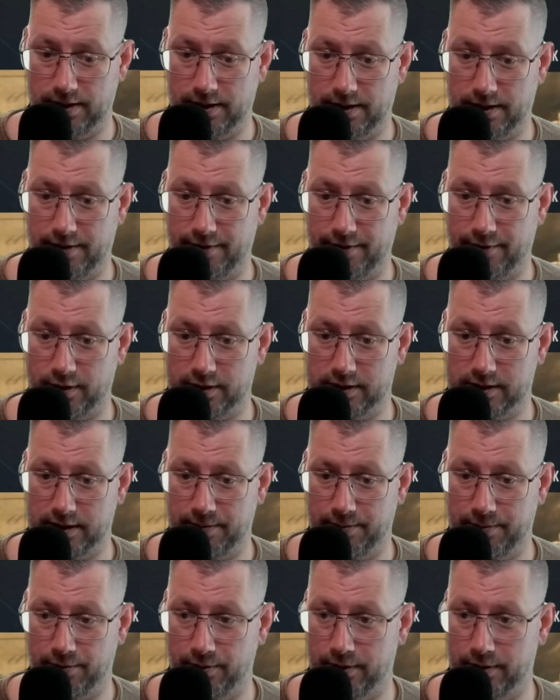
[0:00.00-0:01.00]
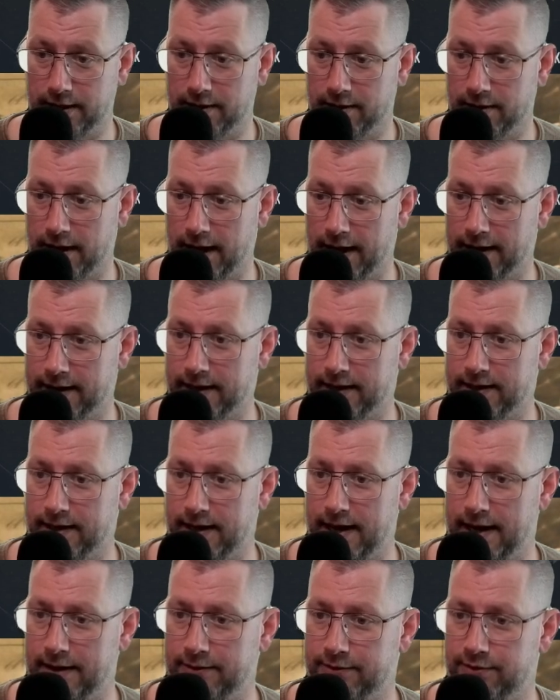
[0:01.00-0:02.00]
For example, here I can
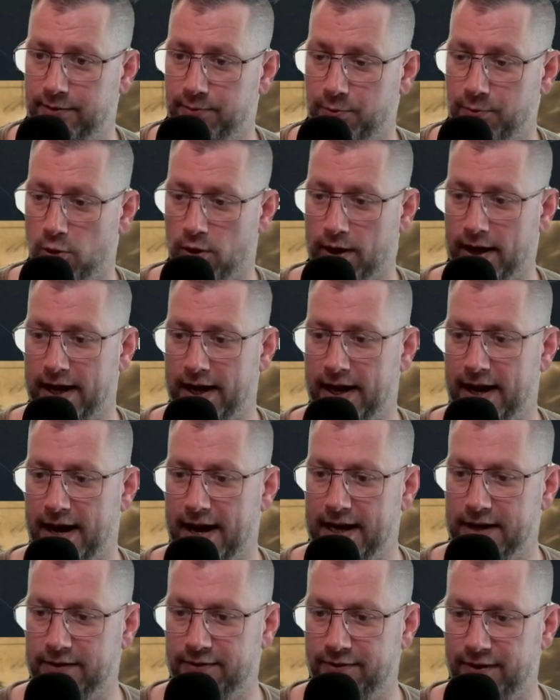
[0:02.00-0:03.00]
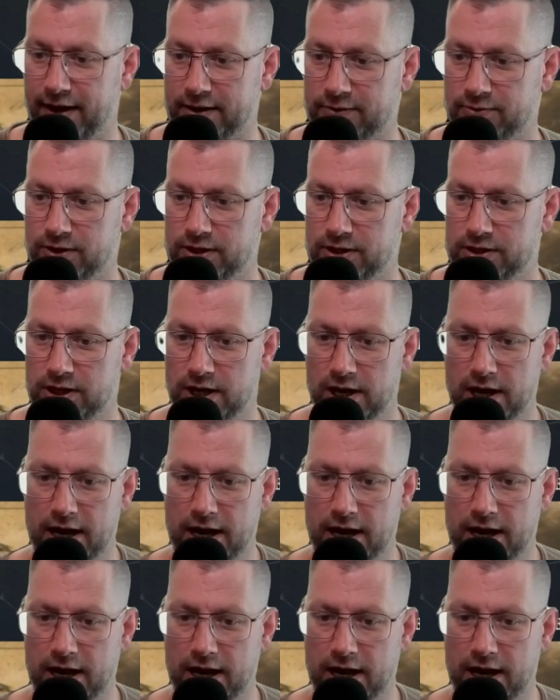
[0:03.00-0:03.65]
add more 8 factories. It will